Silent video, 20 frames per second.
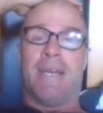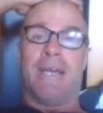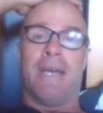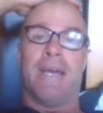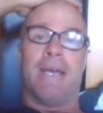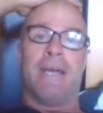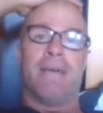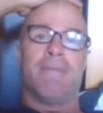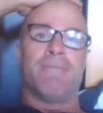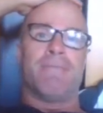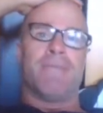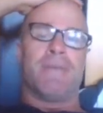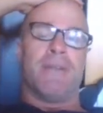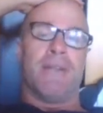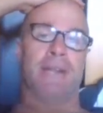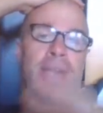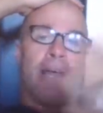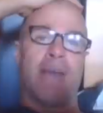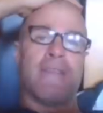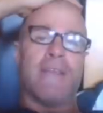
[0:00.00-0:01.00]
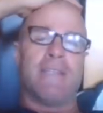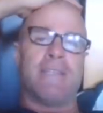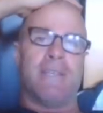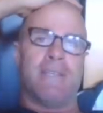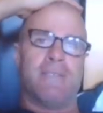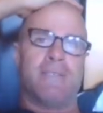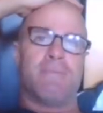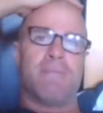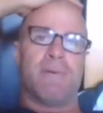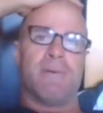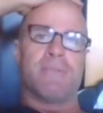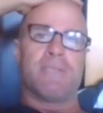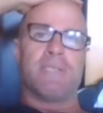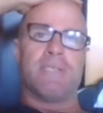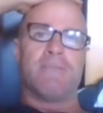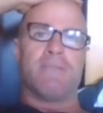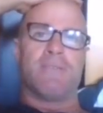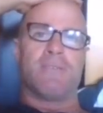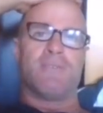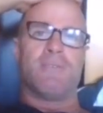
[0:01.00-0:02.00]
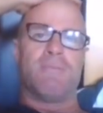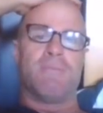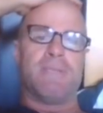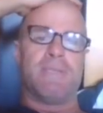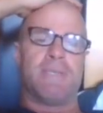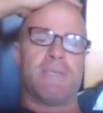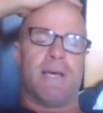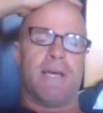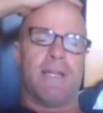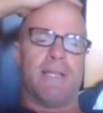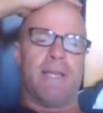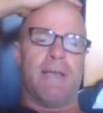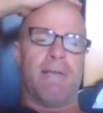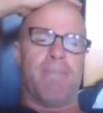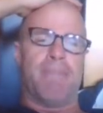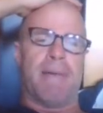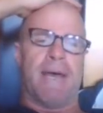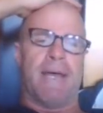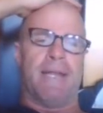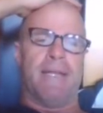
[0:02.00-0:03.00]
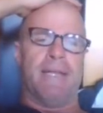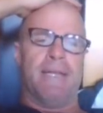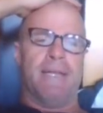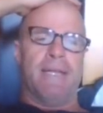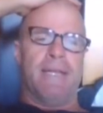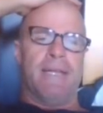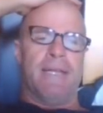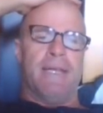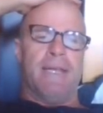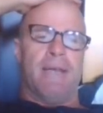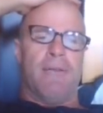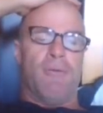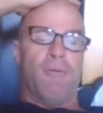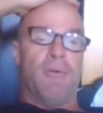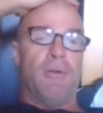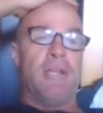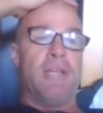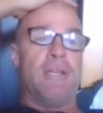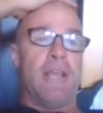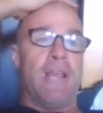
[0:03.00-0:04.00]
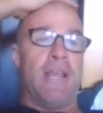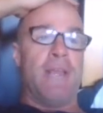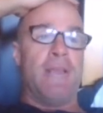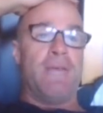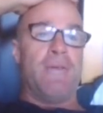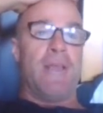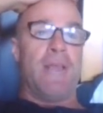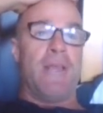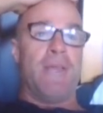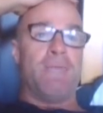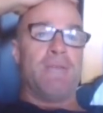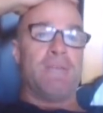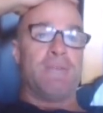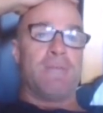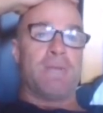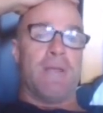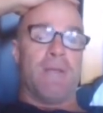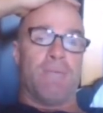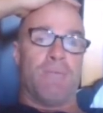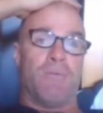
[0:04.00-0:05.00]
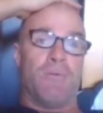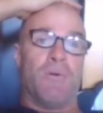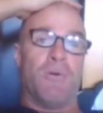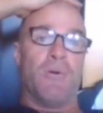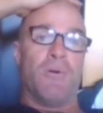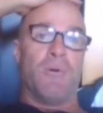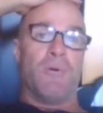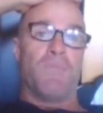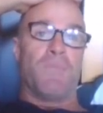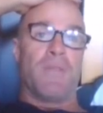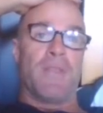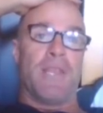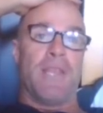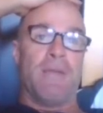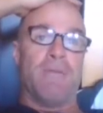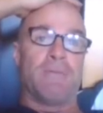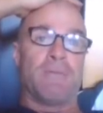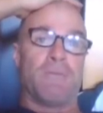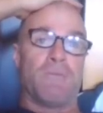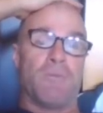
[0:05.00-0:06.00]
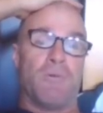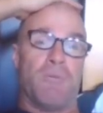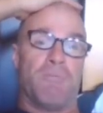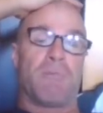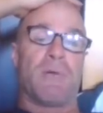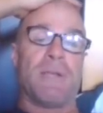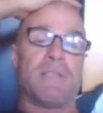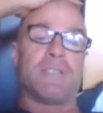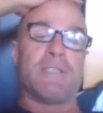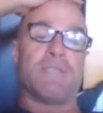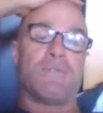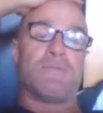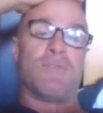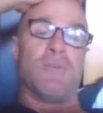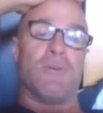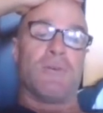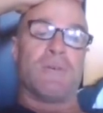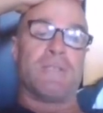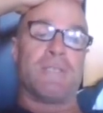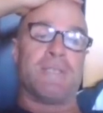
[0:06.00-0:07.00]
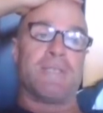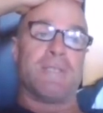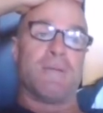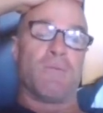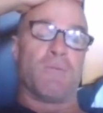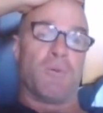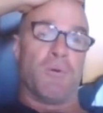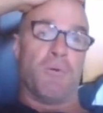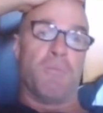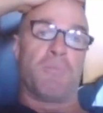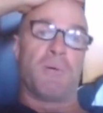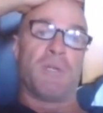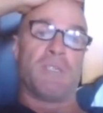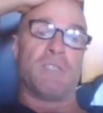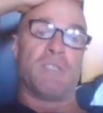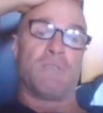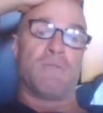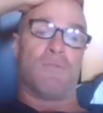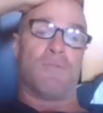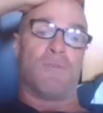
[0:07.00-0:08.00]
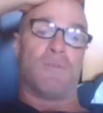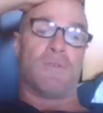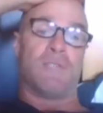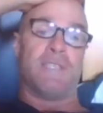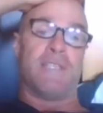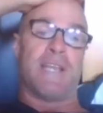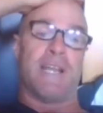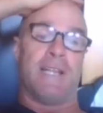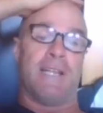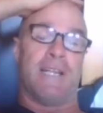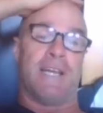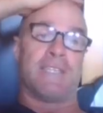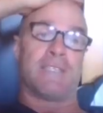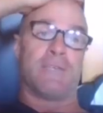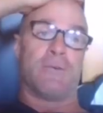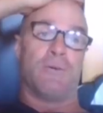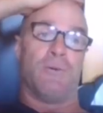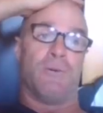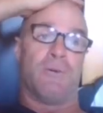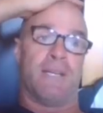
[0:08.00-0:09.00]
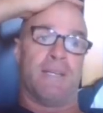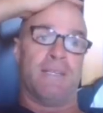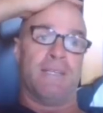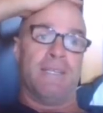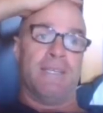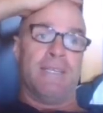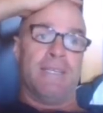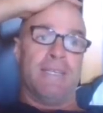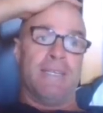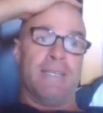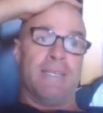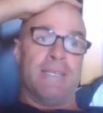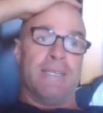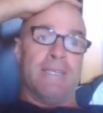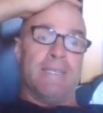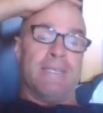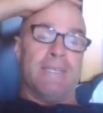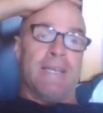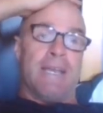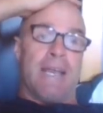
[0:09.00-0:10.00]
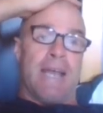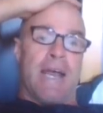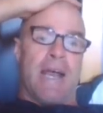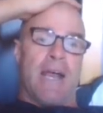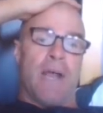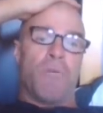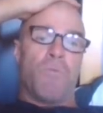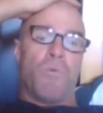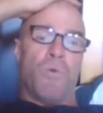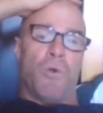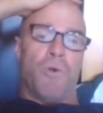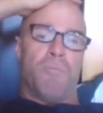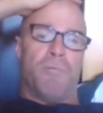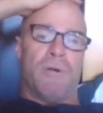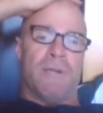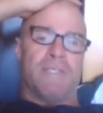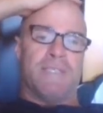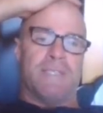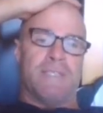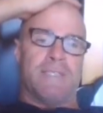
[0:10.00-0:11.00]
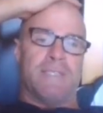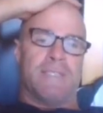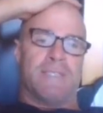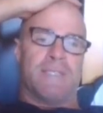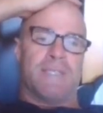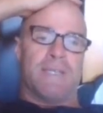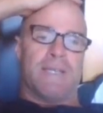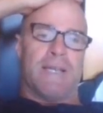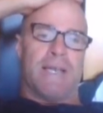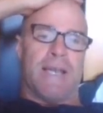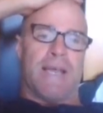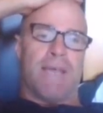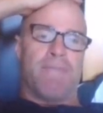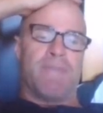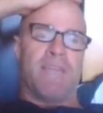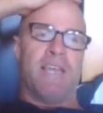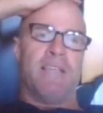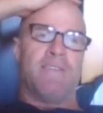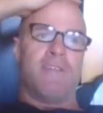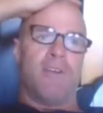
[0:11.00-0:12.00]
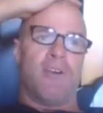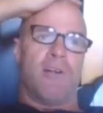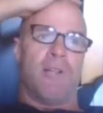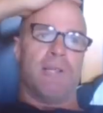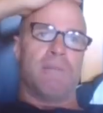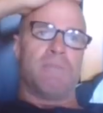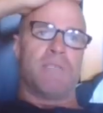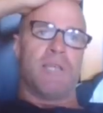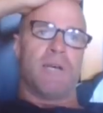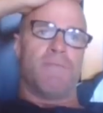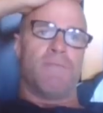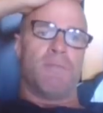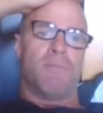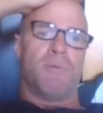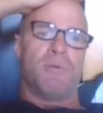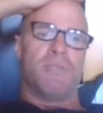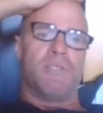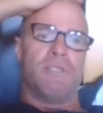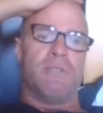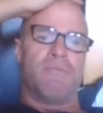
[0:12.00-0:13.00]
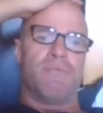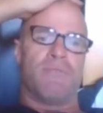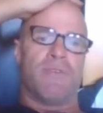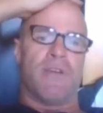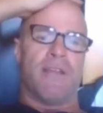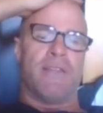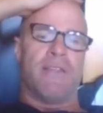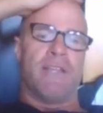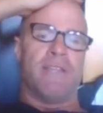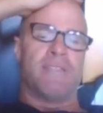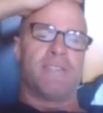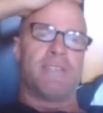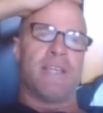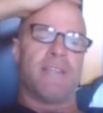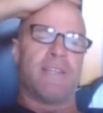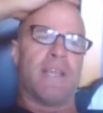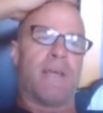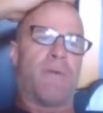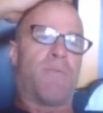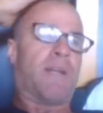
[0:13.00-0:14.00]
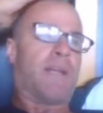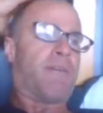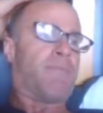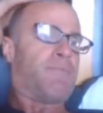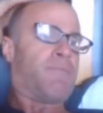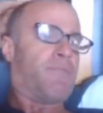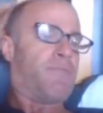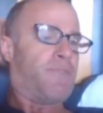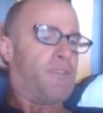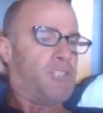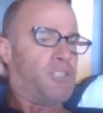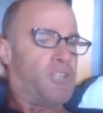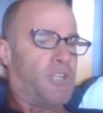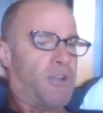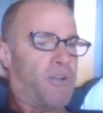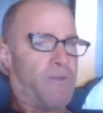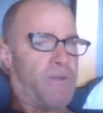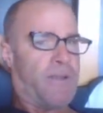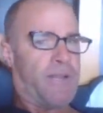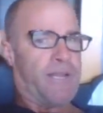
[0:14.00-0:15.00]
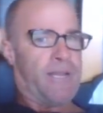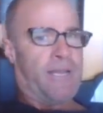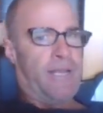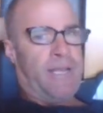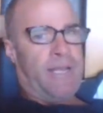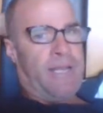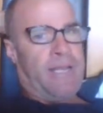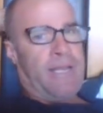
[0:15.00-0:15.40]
and I know they tested positive. I shouldn't be saying that, but I thought he was a real presence for us. A real presence for us in that last quarter. A real presence. Kicked the goal himself to put us in front, and then set that one up for Fisher. And